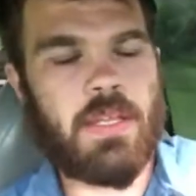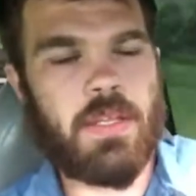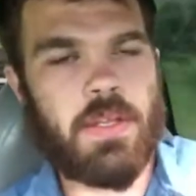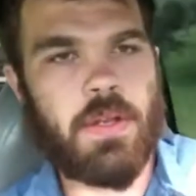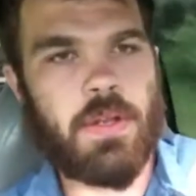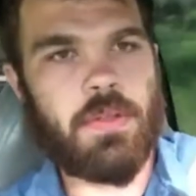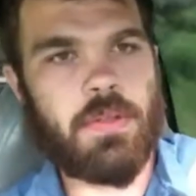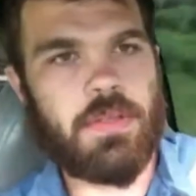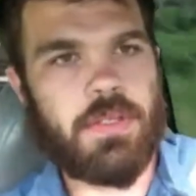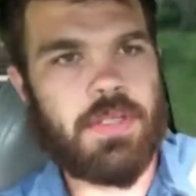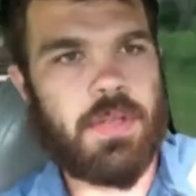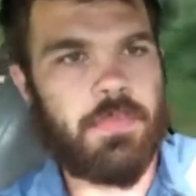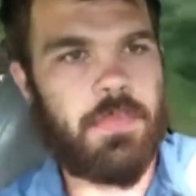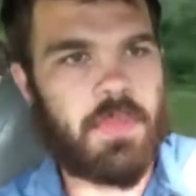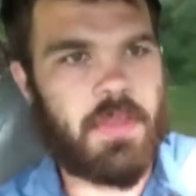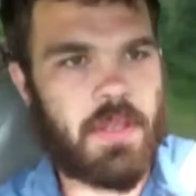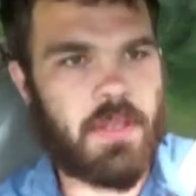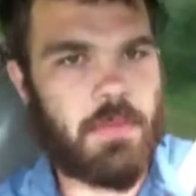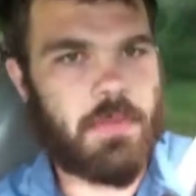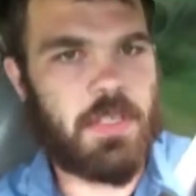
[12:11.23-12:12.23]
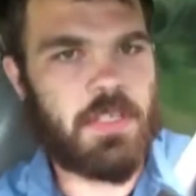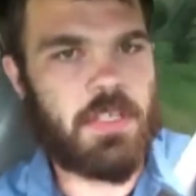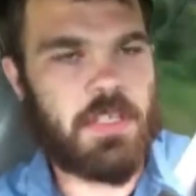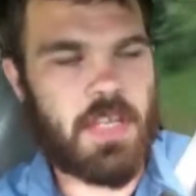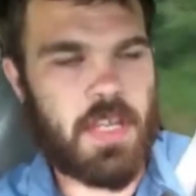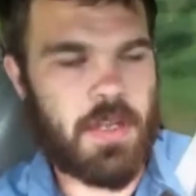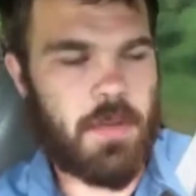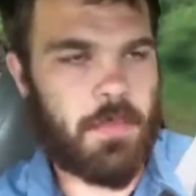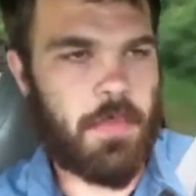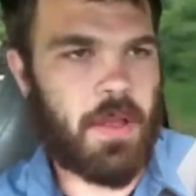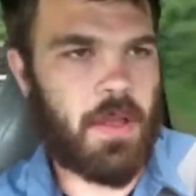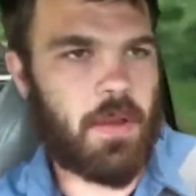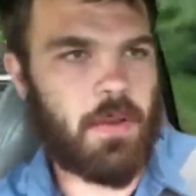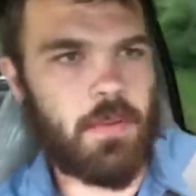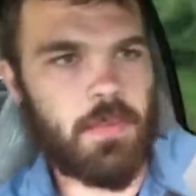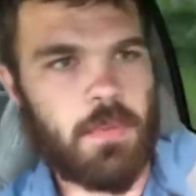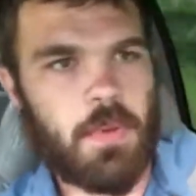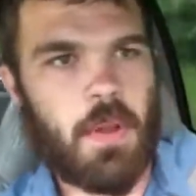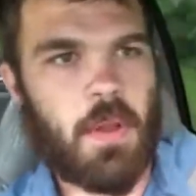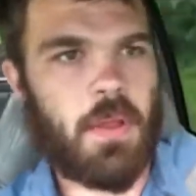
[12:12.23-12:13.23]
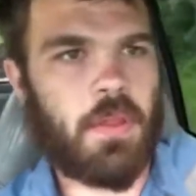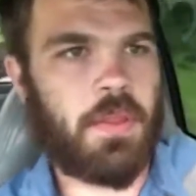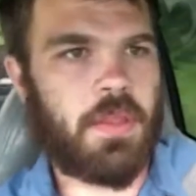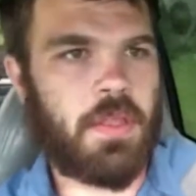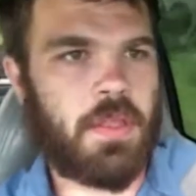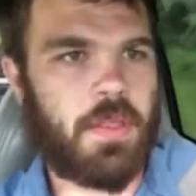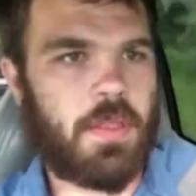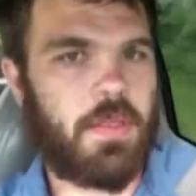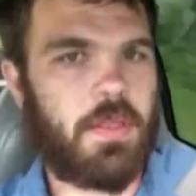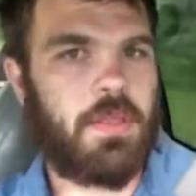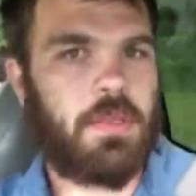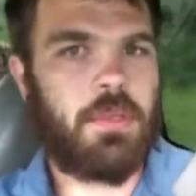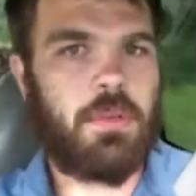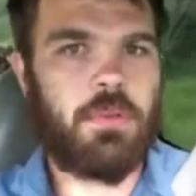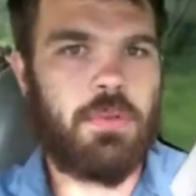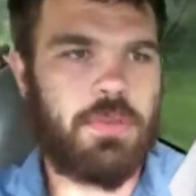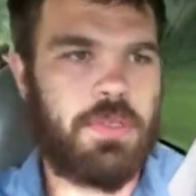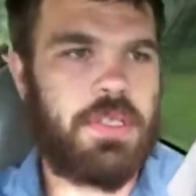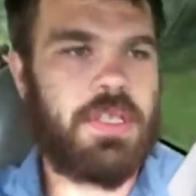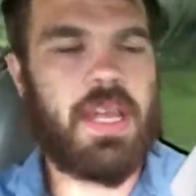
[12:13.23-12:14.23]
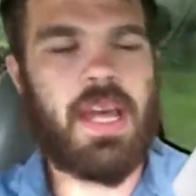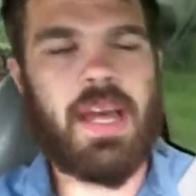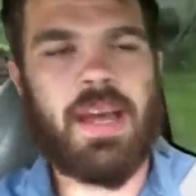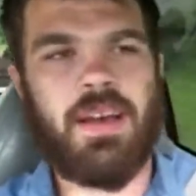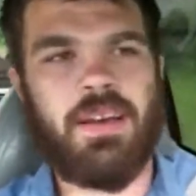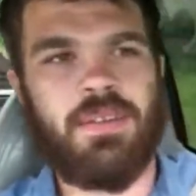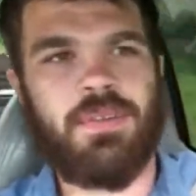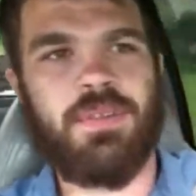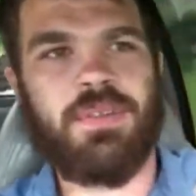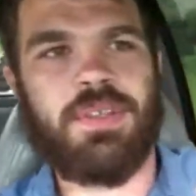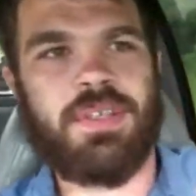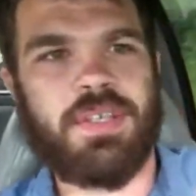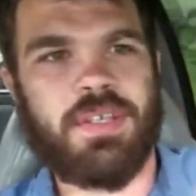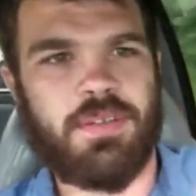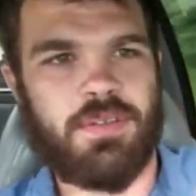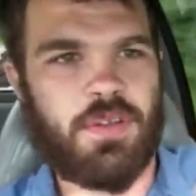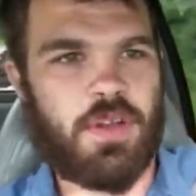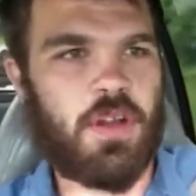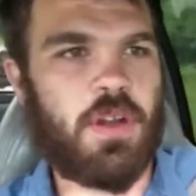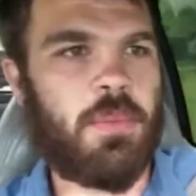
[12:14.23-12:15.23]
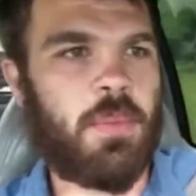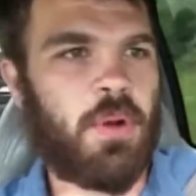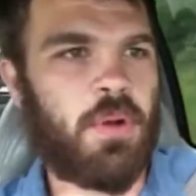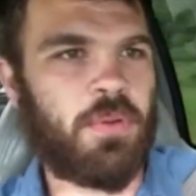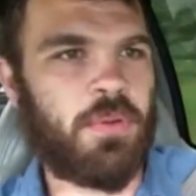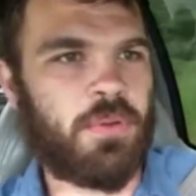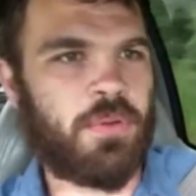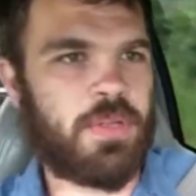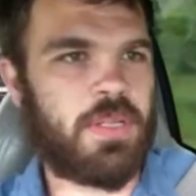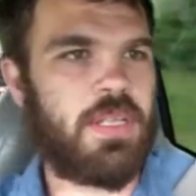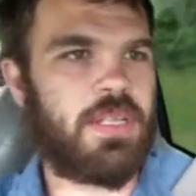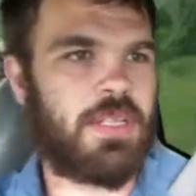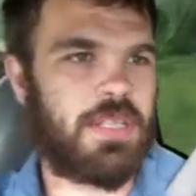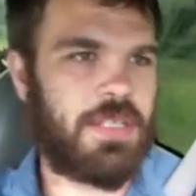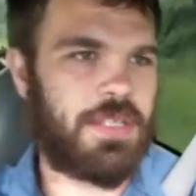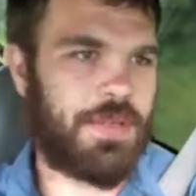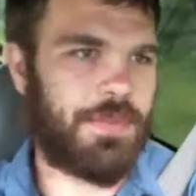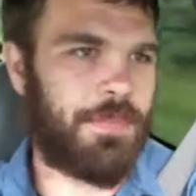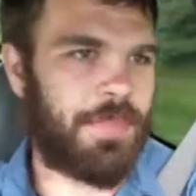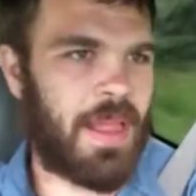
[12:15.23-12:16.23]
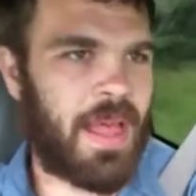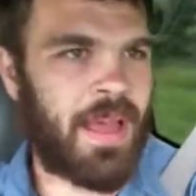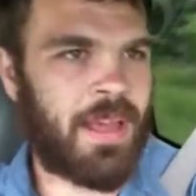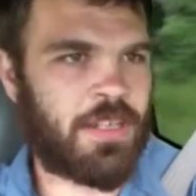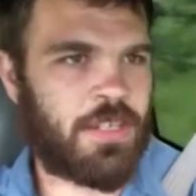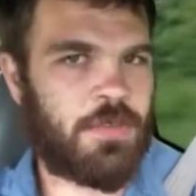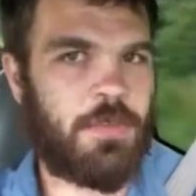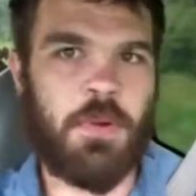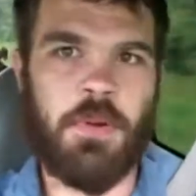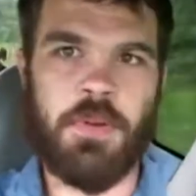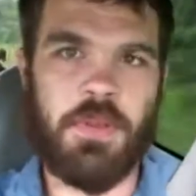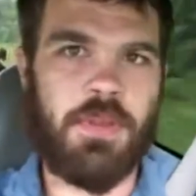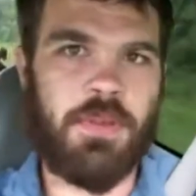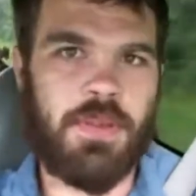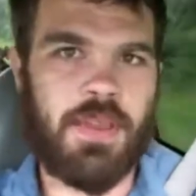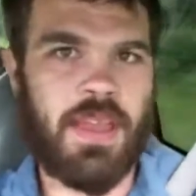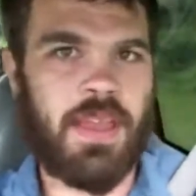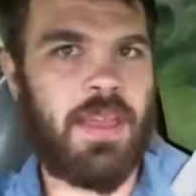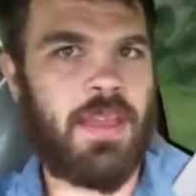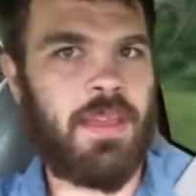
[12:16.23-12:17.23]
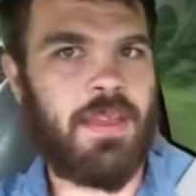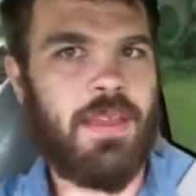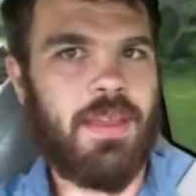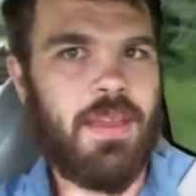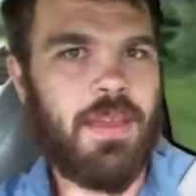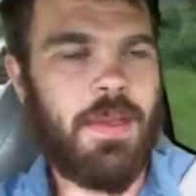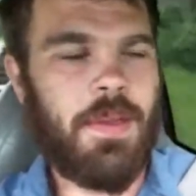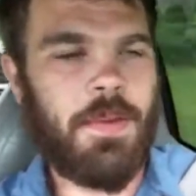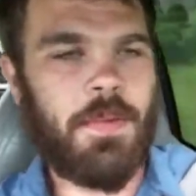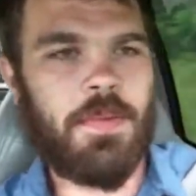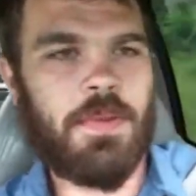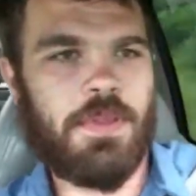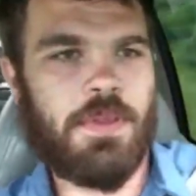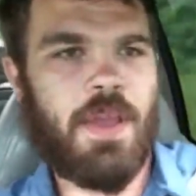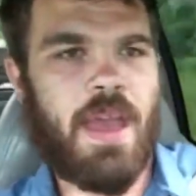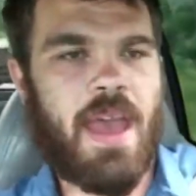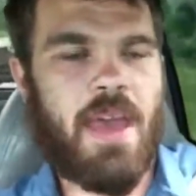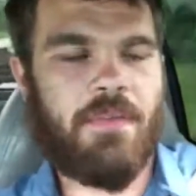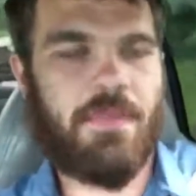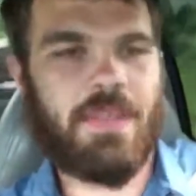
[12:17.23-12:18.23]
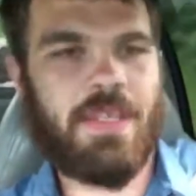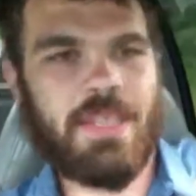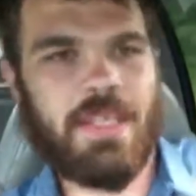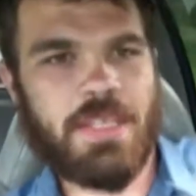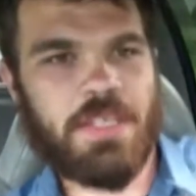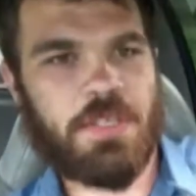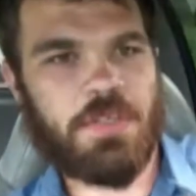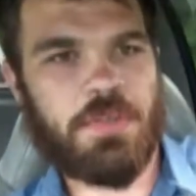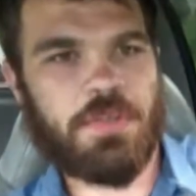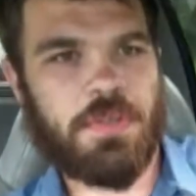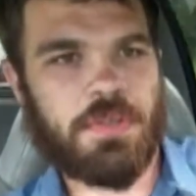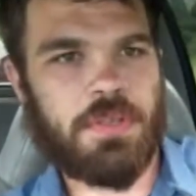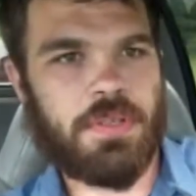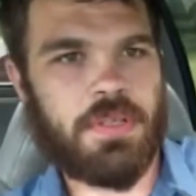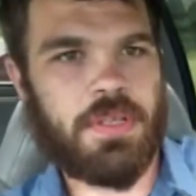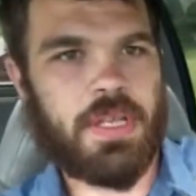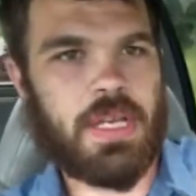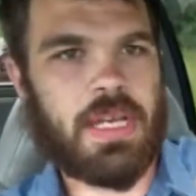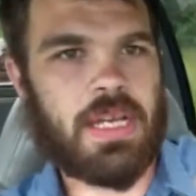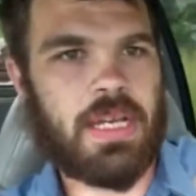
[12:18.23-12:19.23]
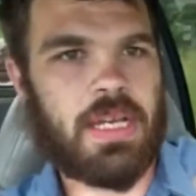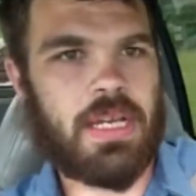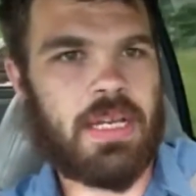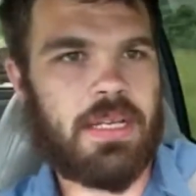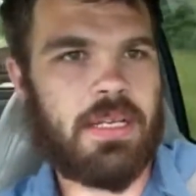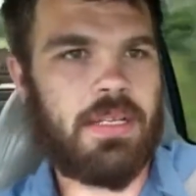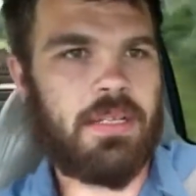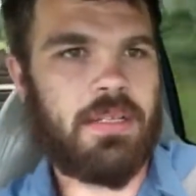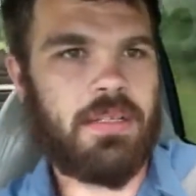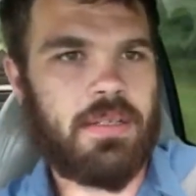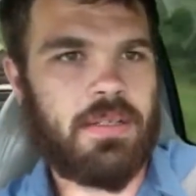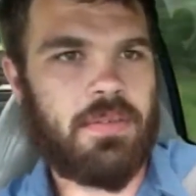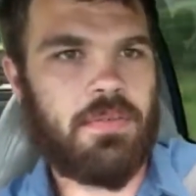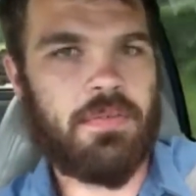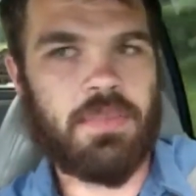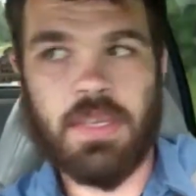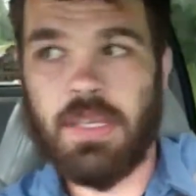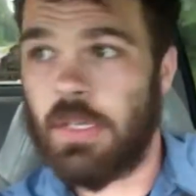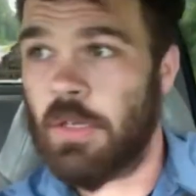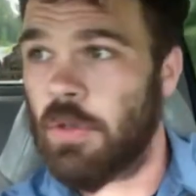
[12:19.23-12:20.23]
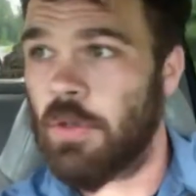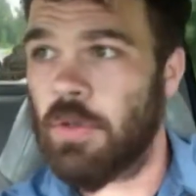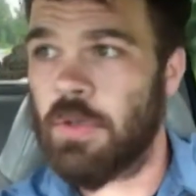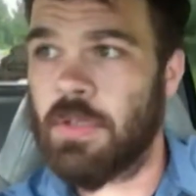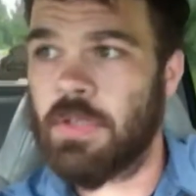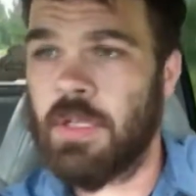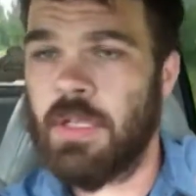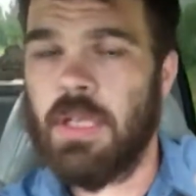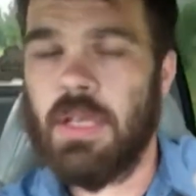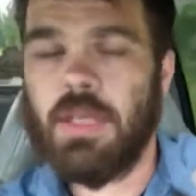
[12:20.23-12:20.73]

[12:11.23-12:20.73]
And there's something to be said about all the cool sounds and turbo noises and black smoke you get when you have a diesel vehicle.